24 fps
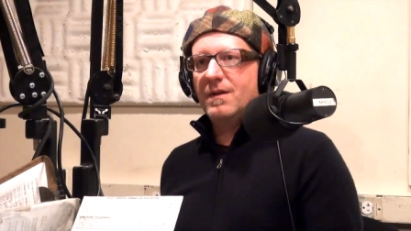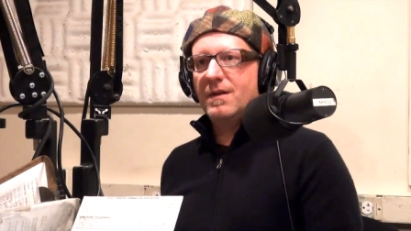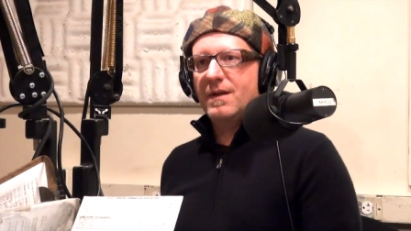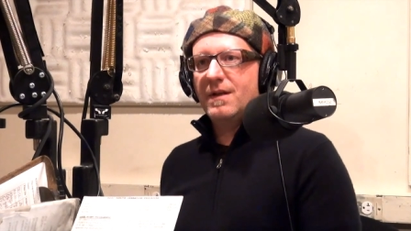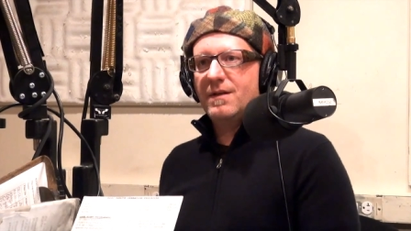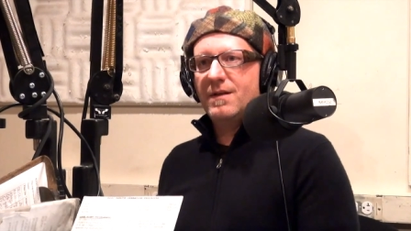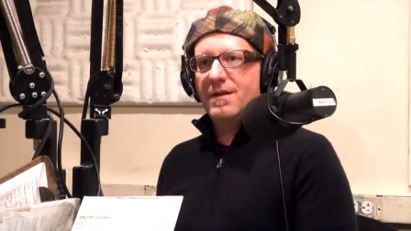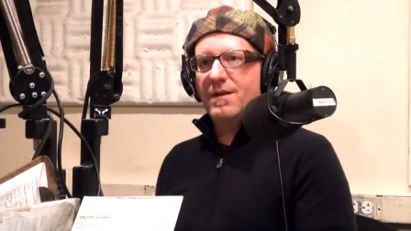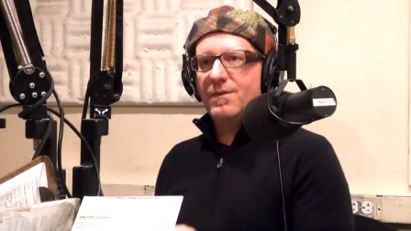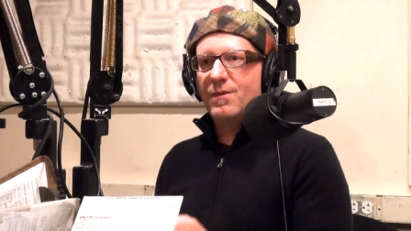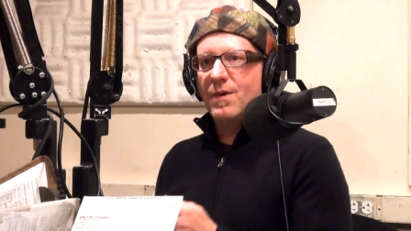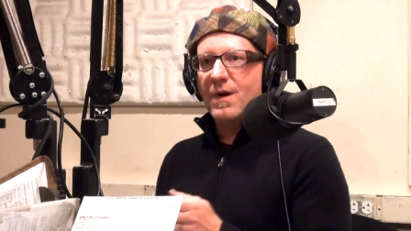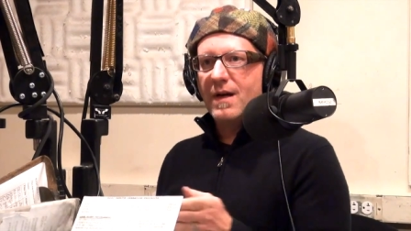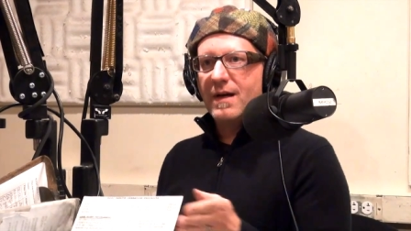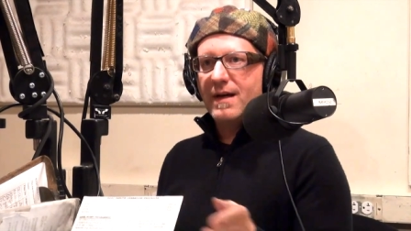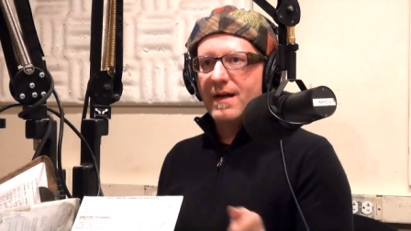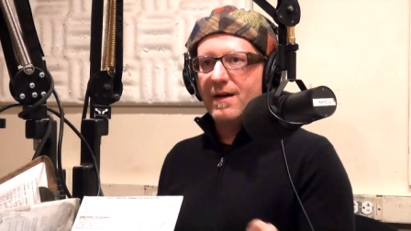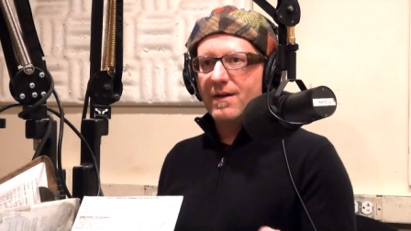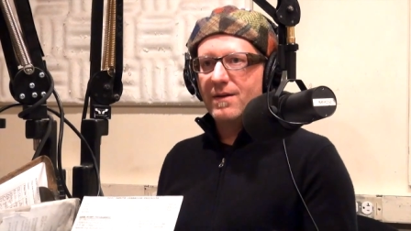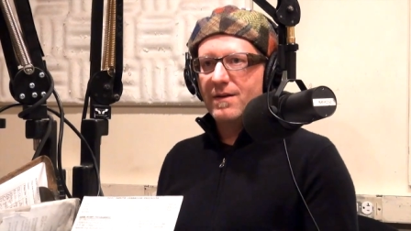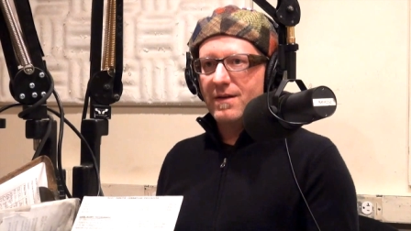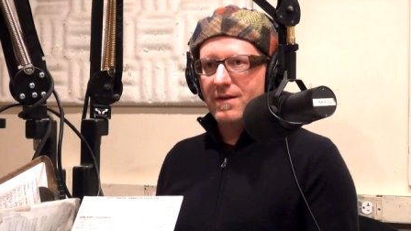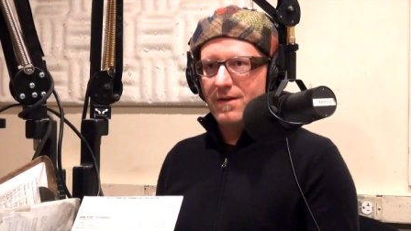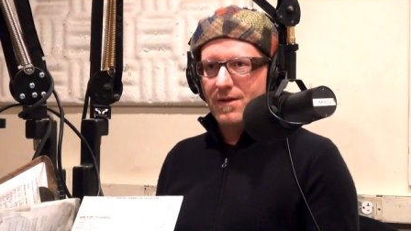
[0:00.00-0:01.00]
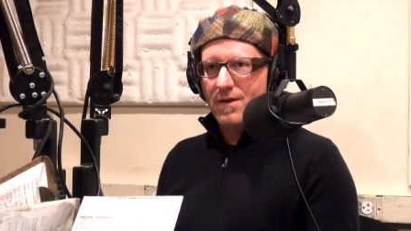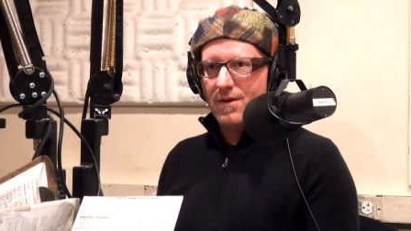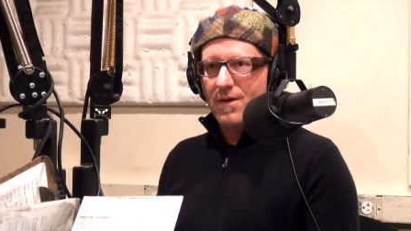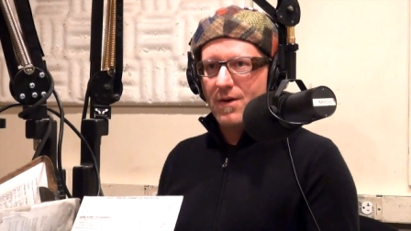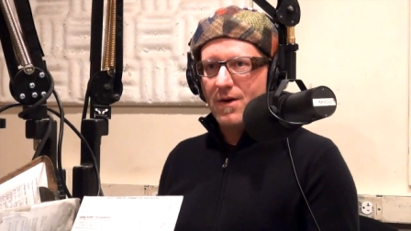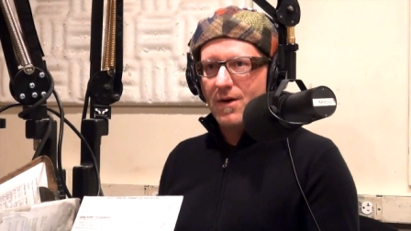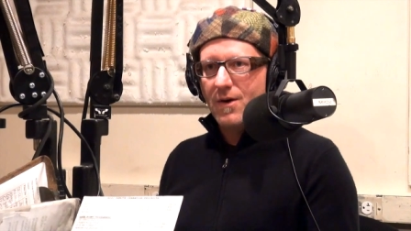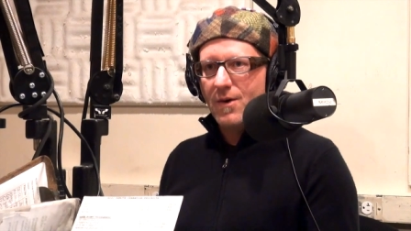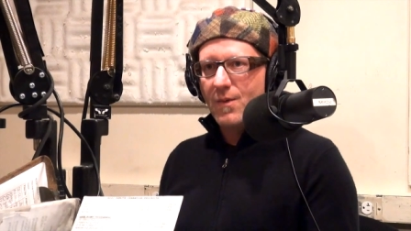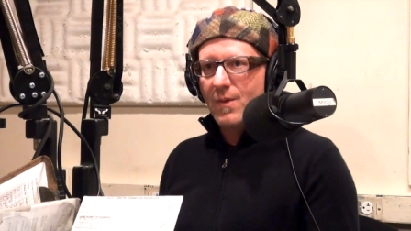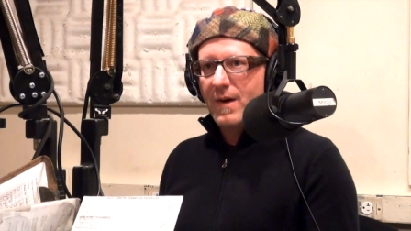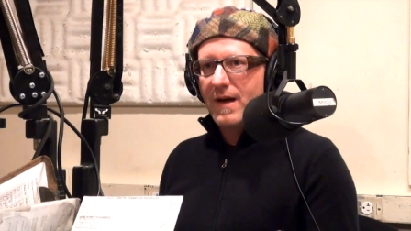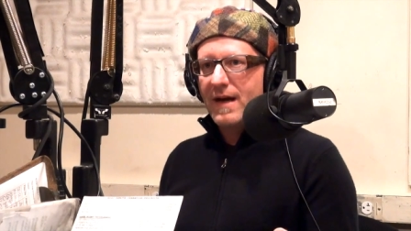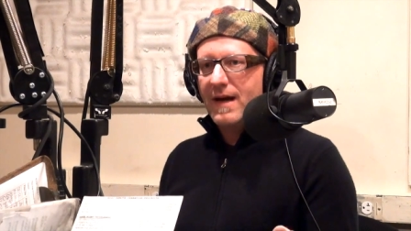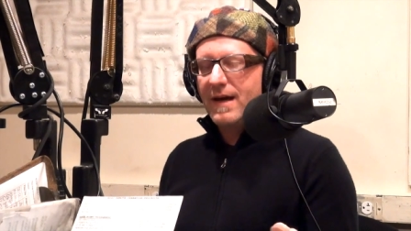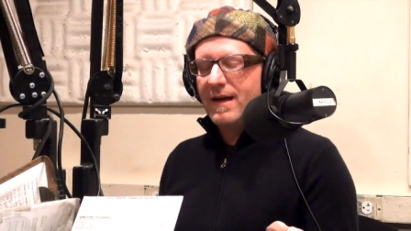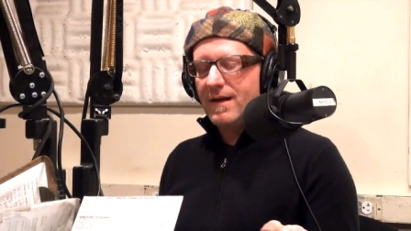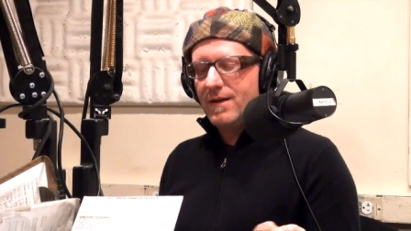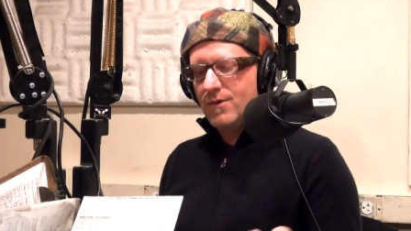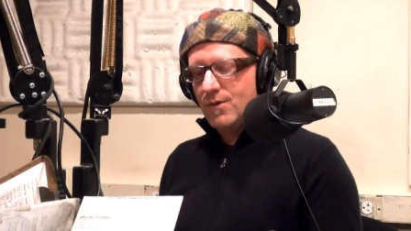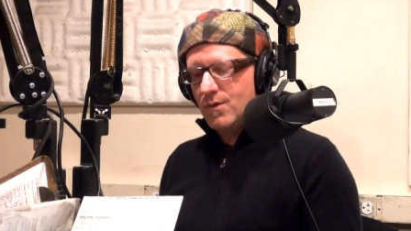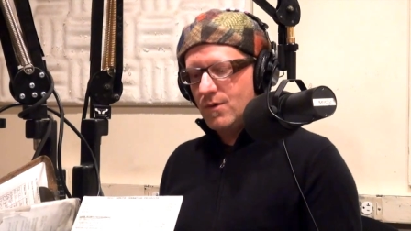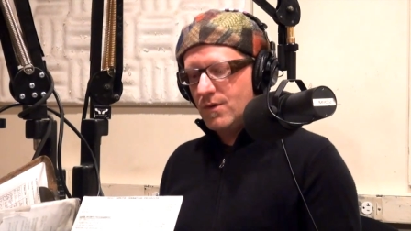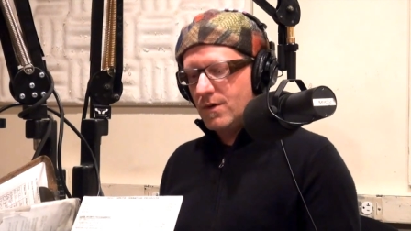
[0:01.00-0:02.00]
unless you walk out into the
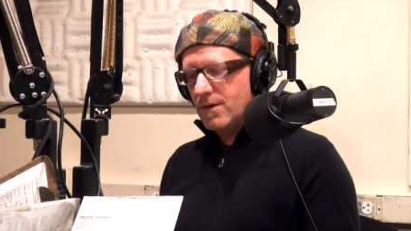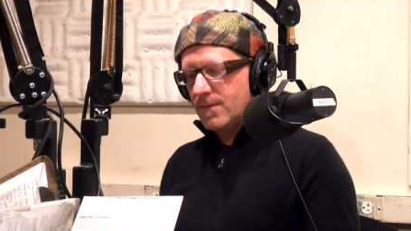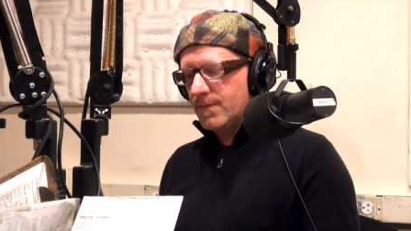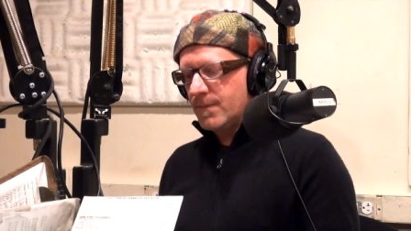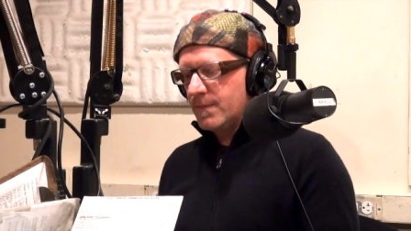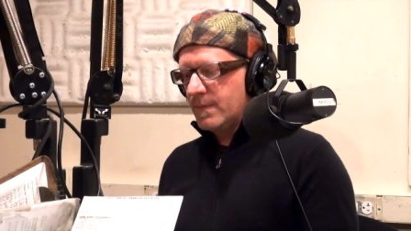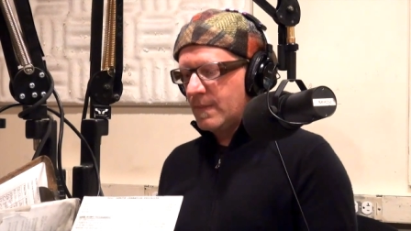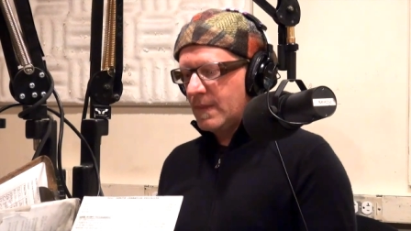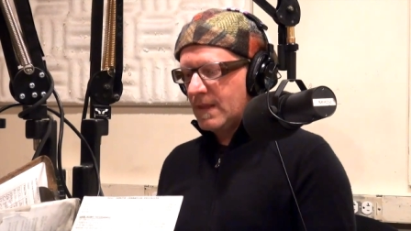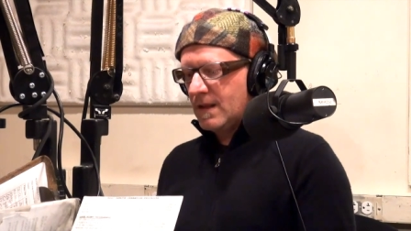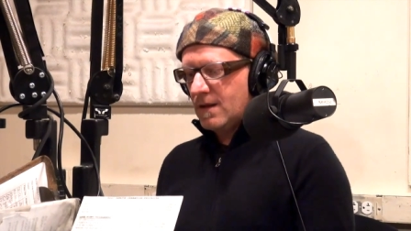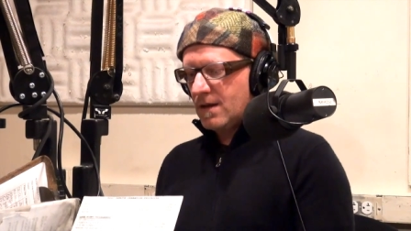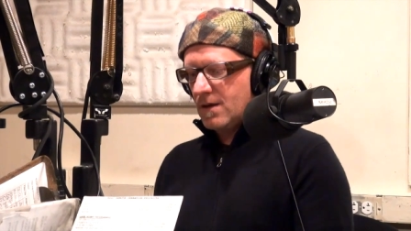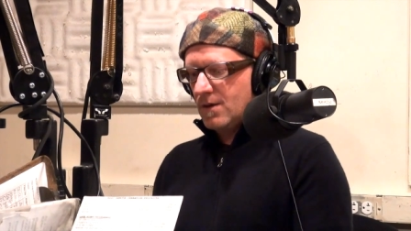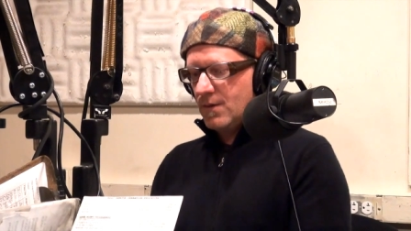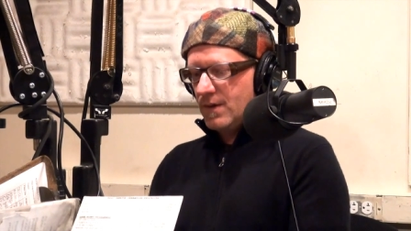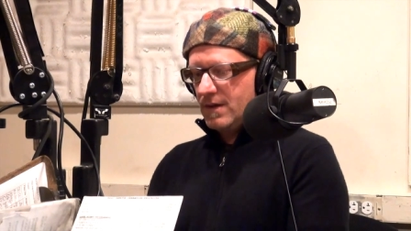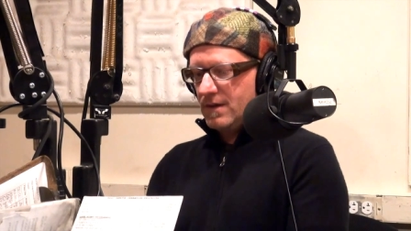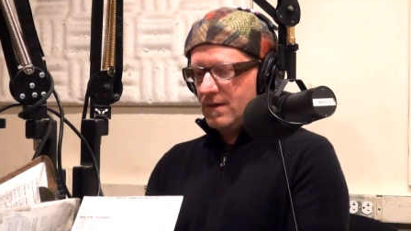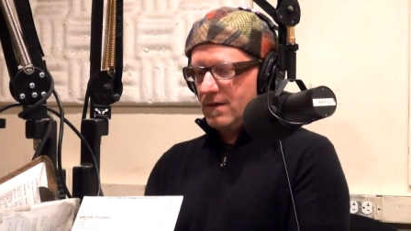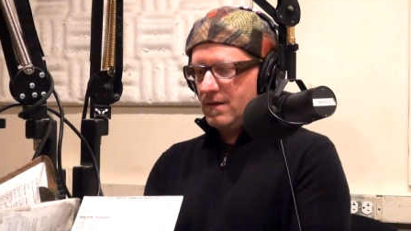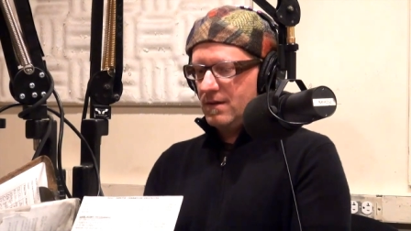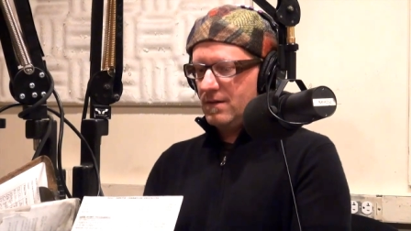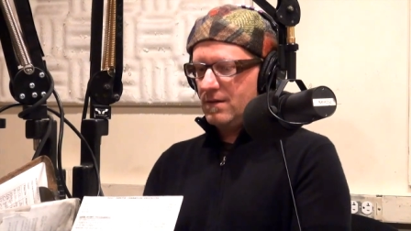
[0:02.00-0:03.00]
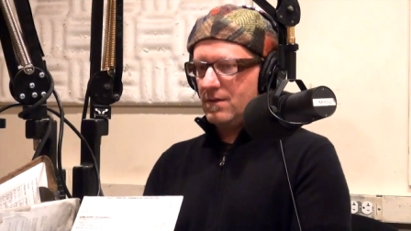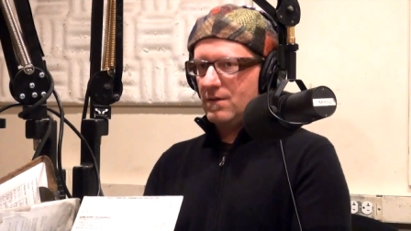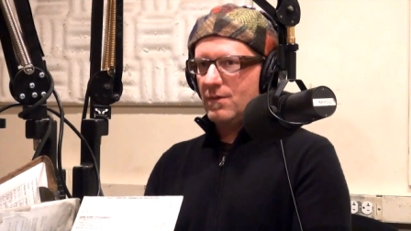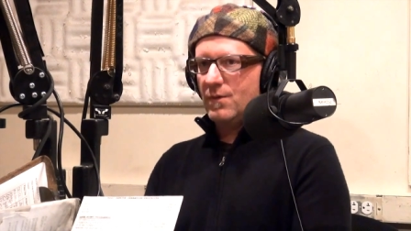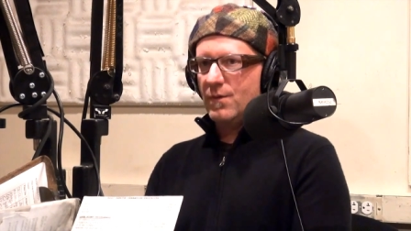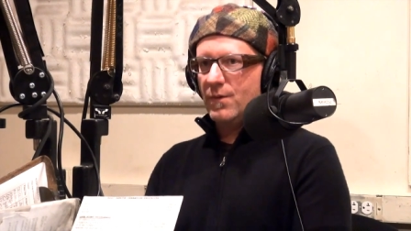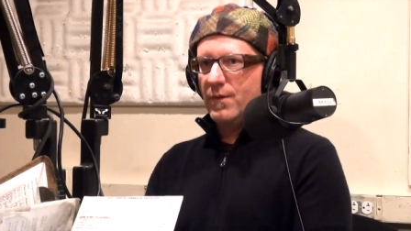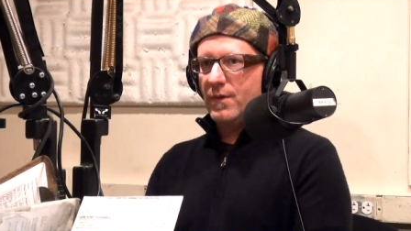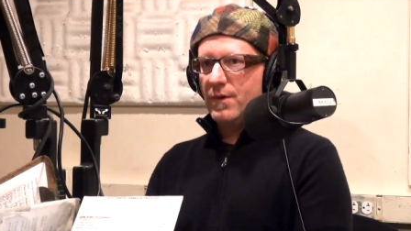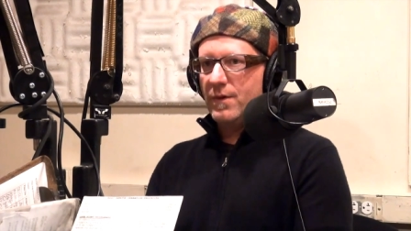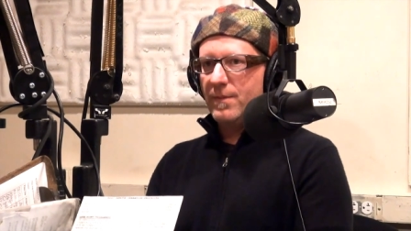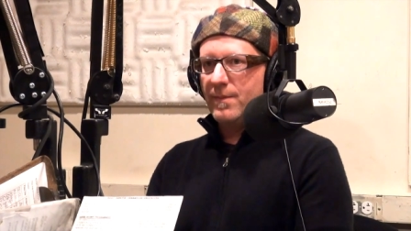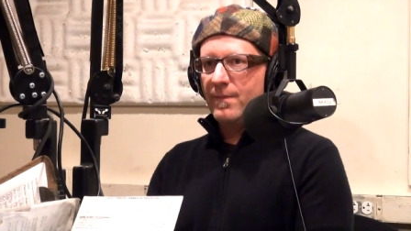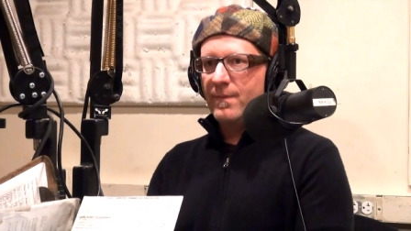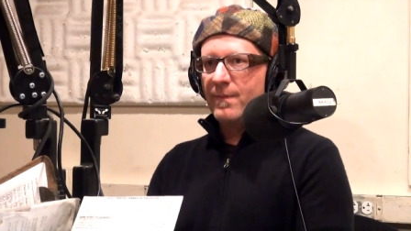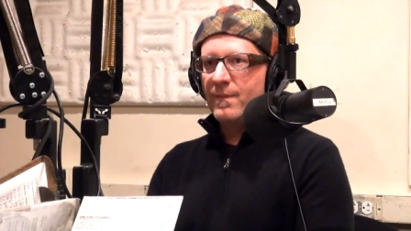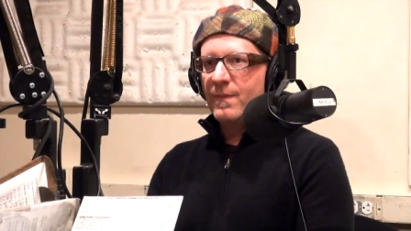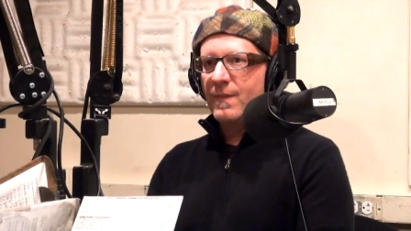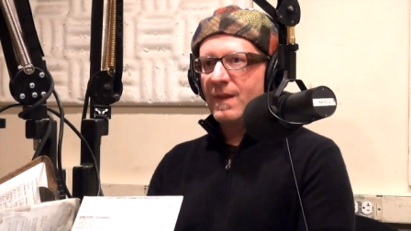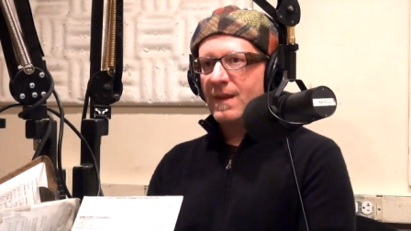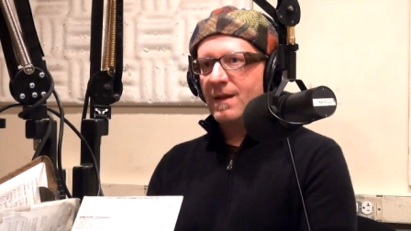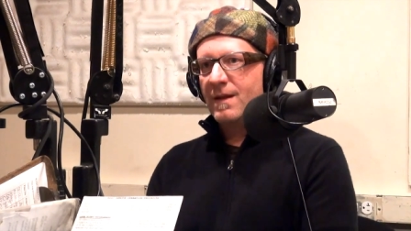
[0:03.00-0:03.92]
hallway or go into this little room.